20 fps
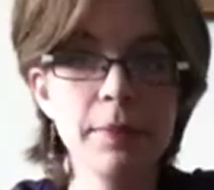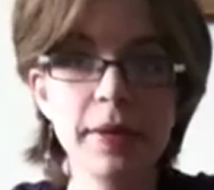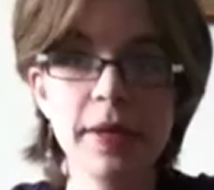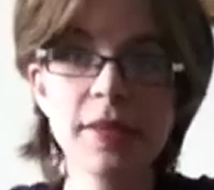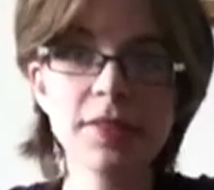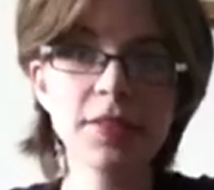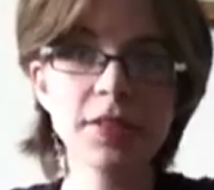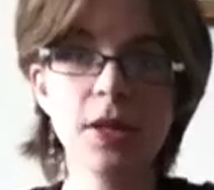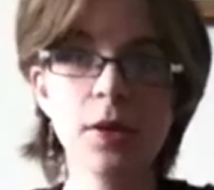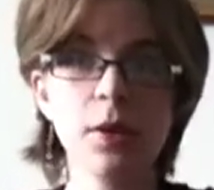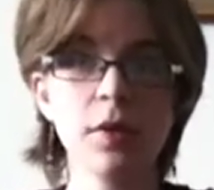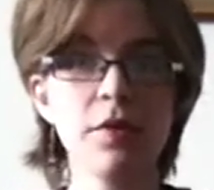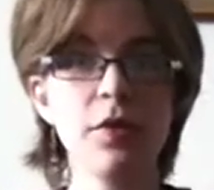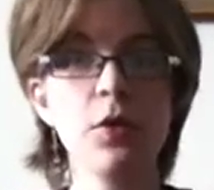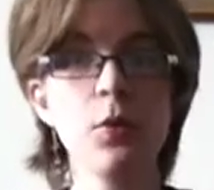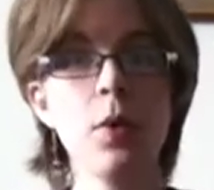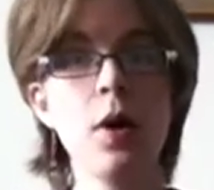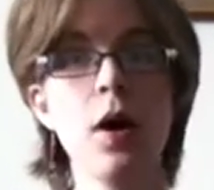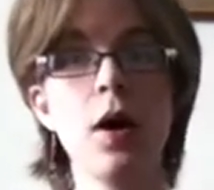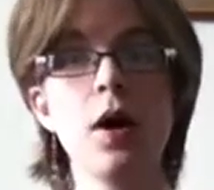Because, you know, if
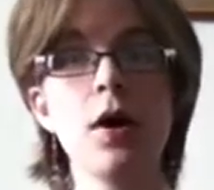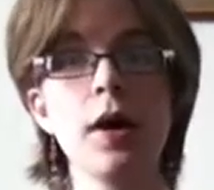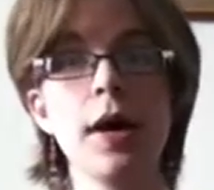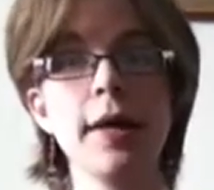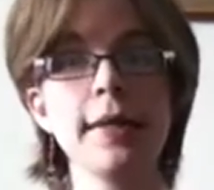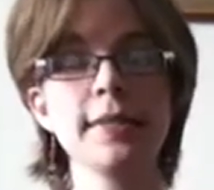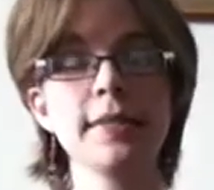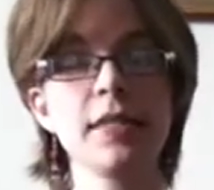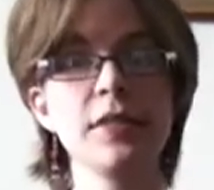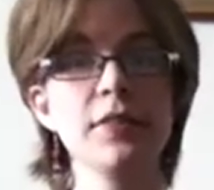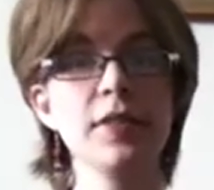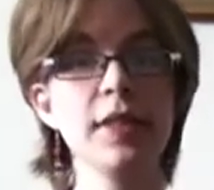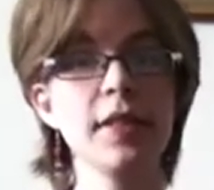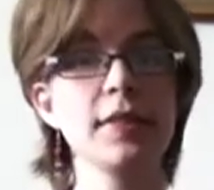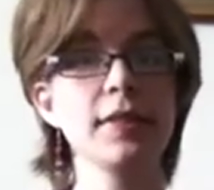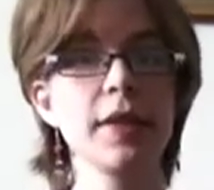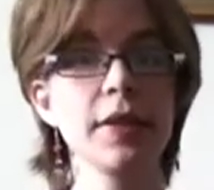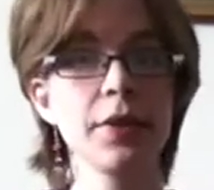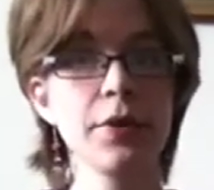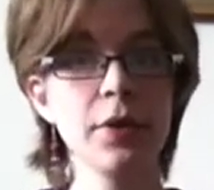you are a TV
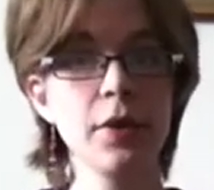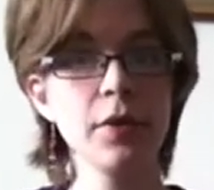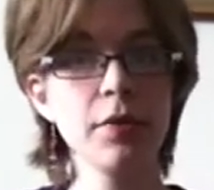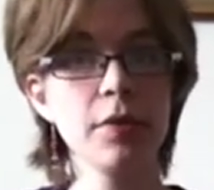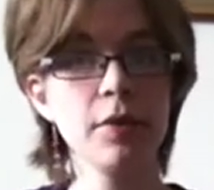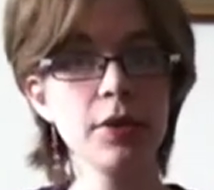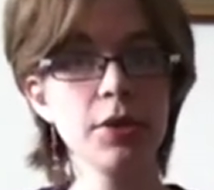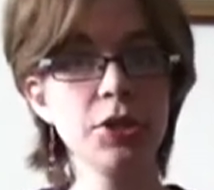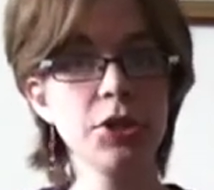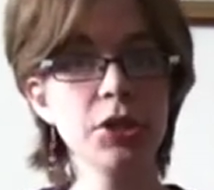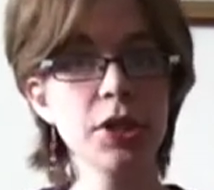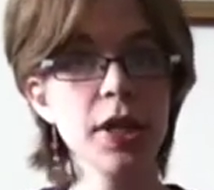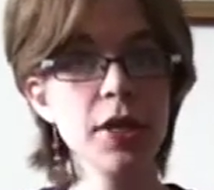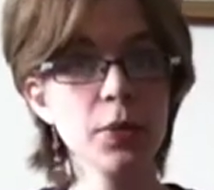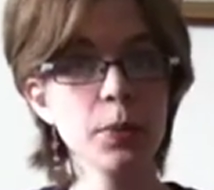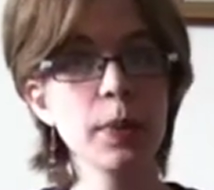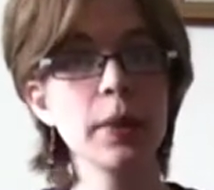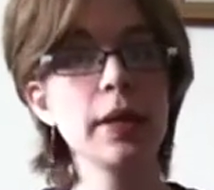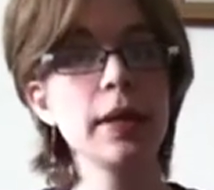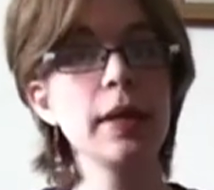executive,
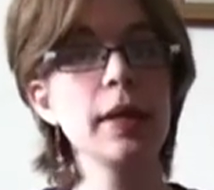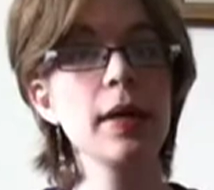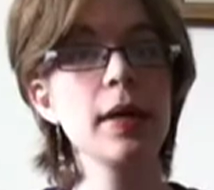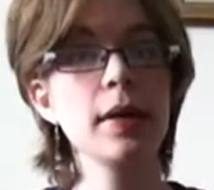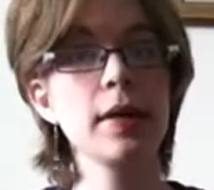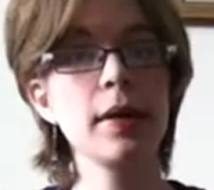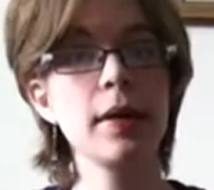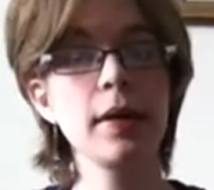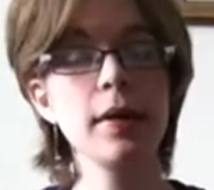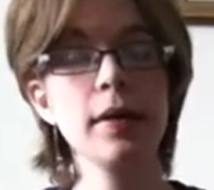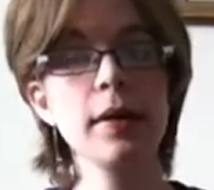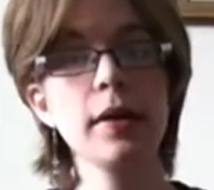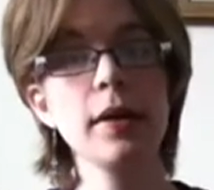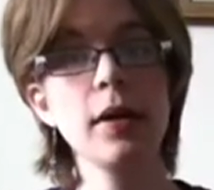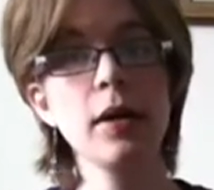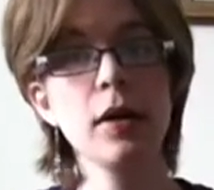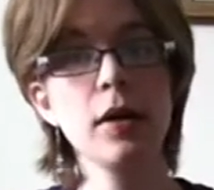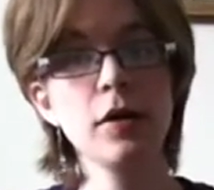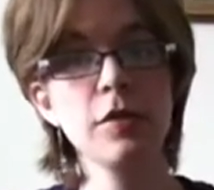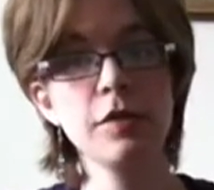generally, killing
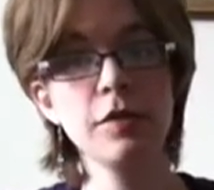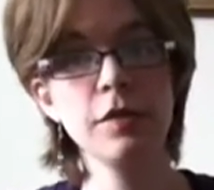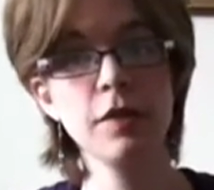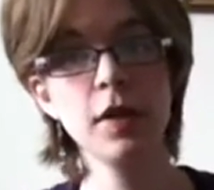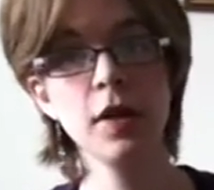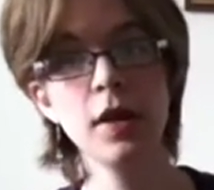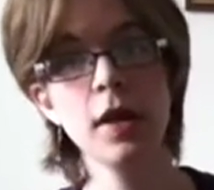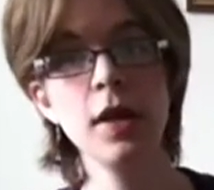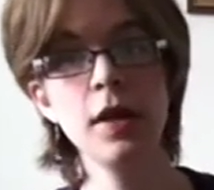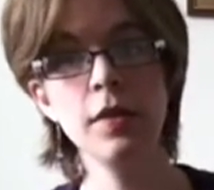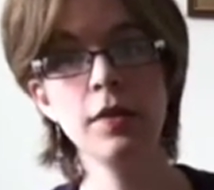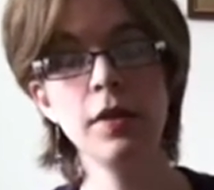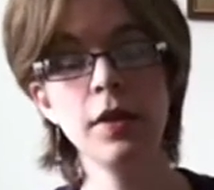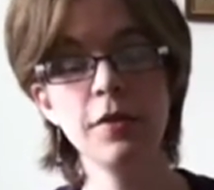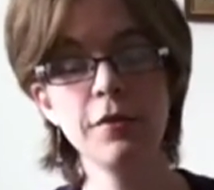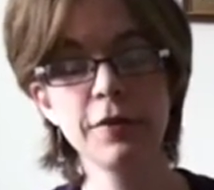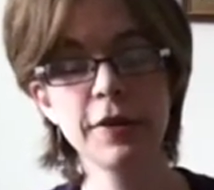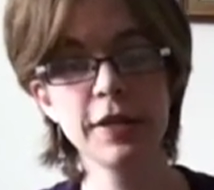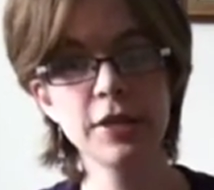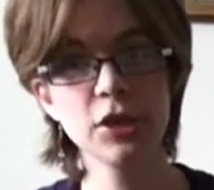off
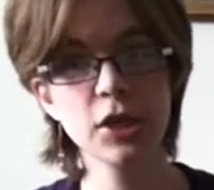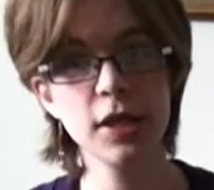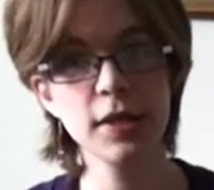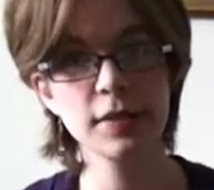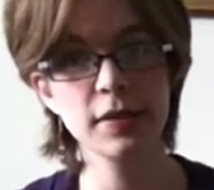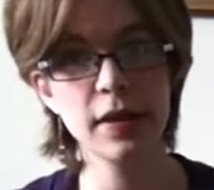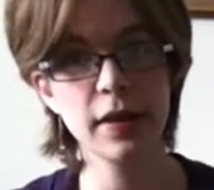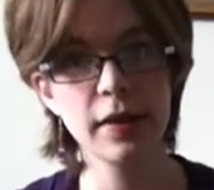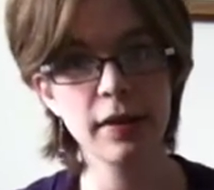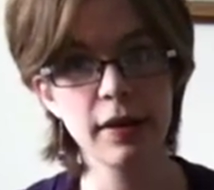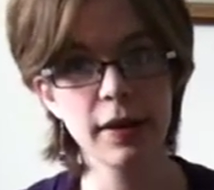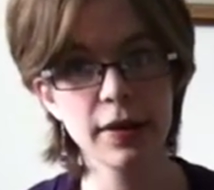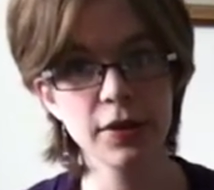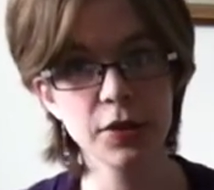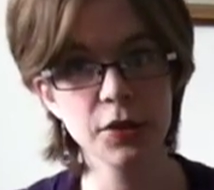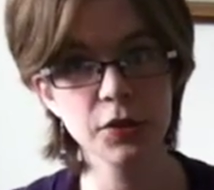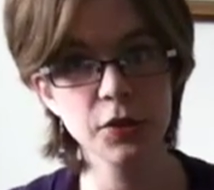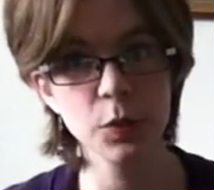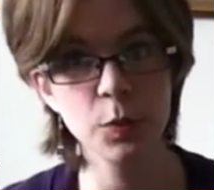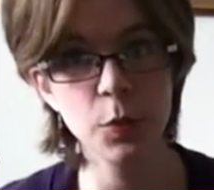the franchise
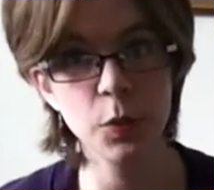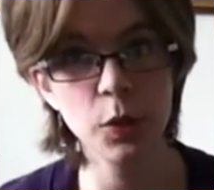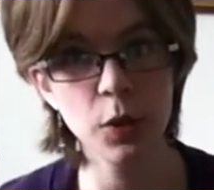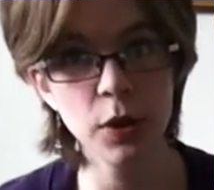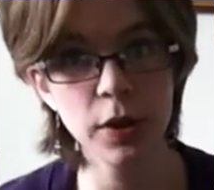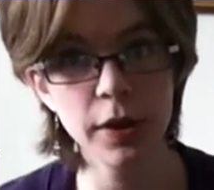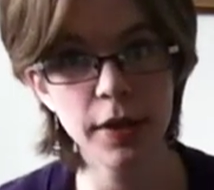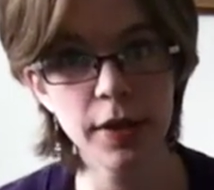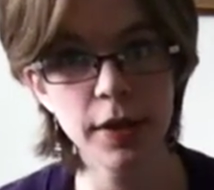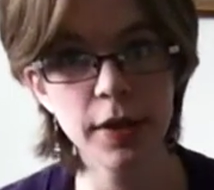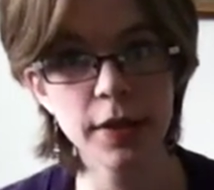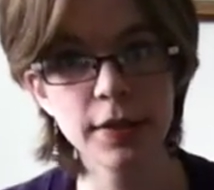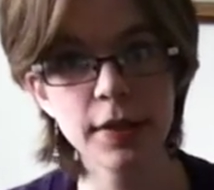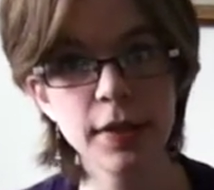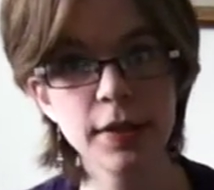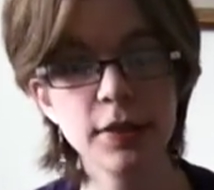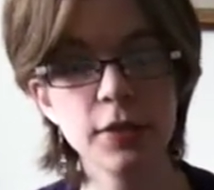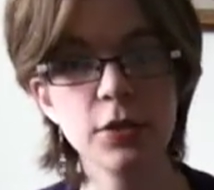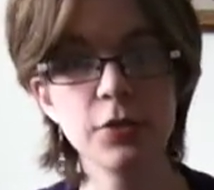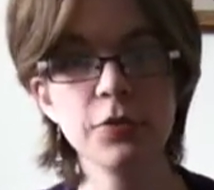characters who pull in
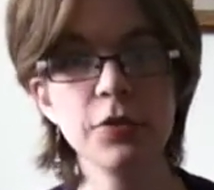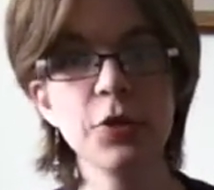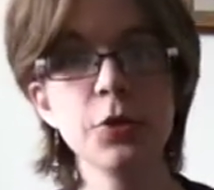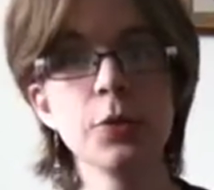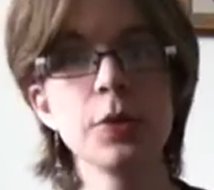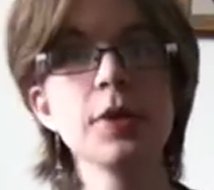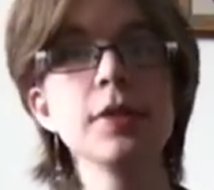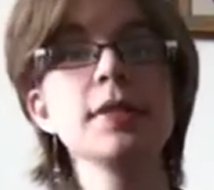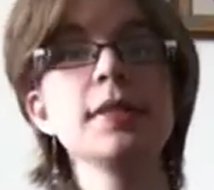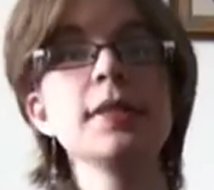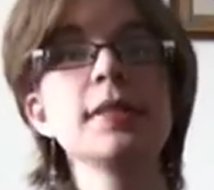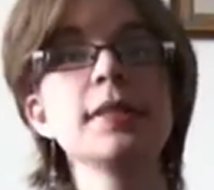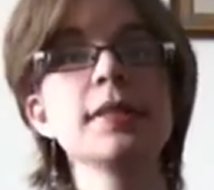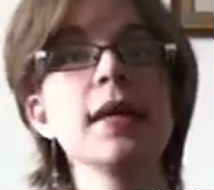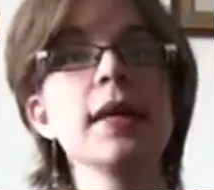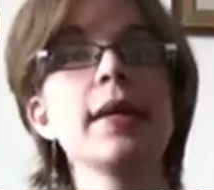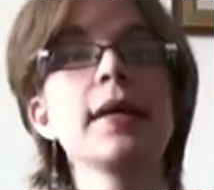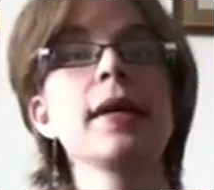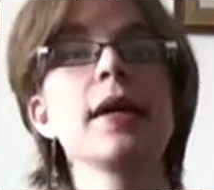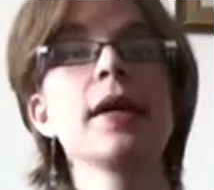tons of viewers is,
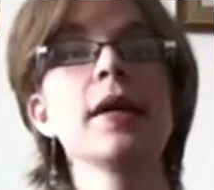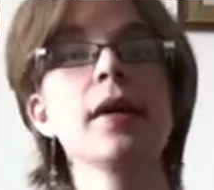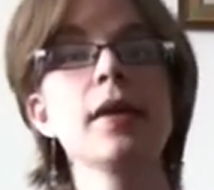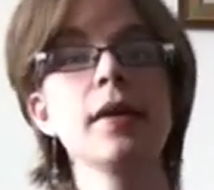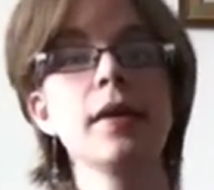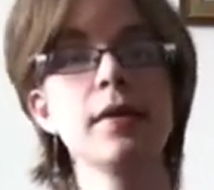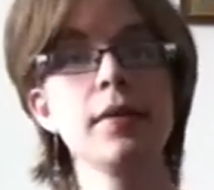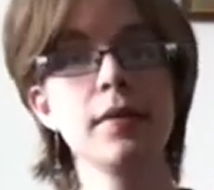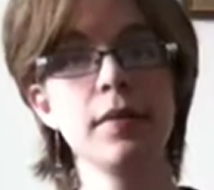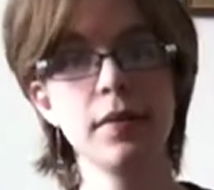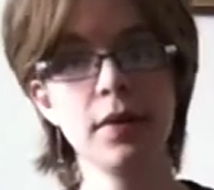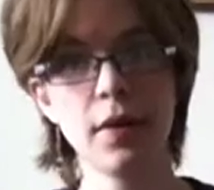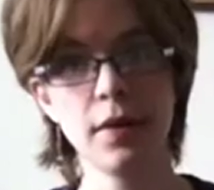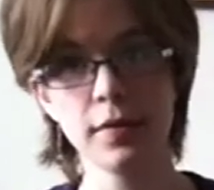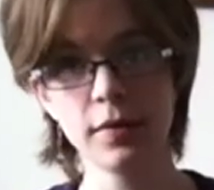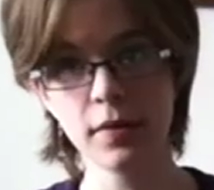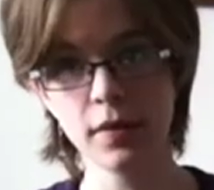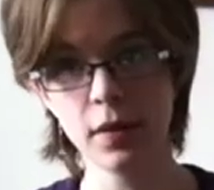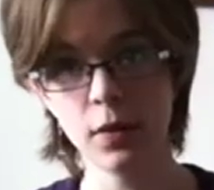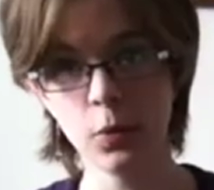like,
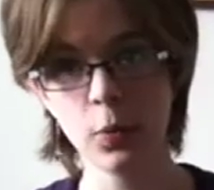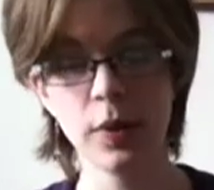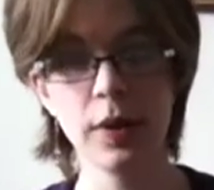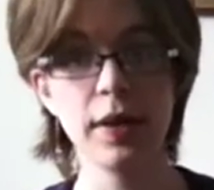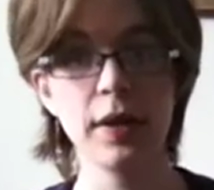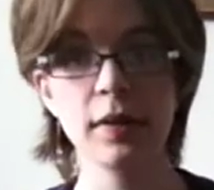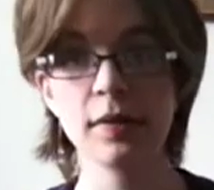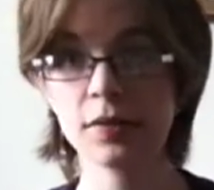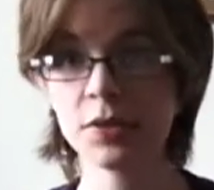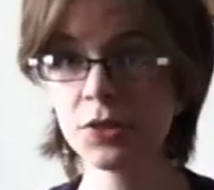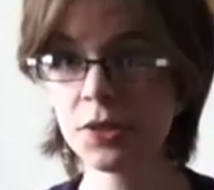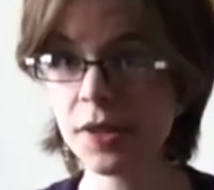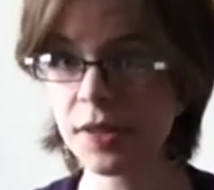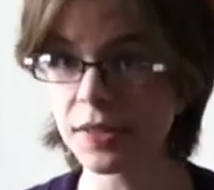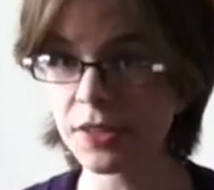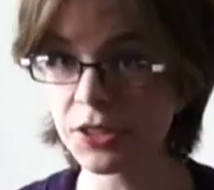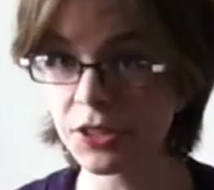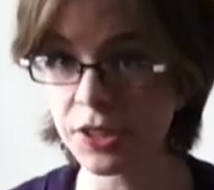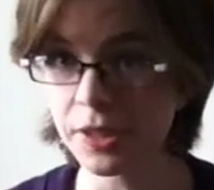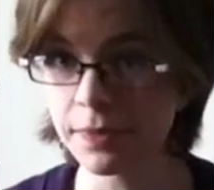not a winning
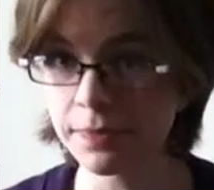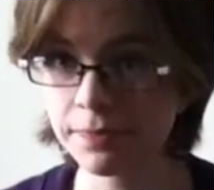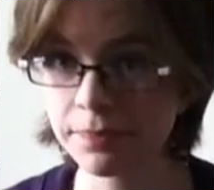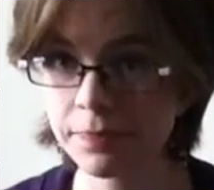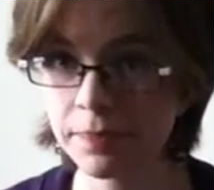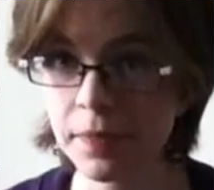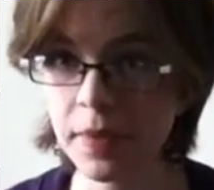strategy.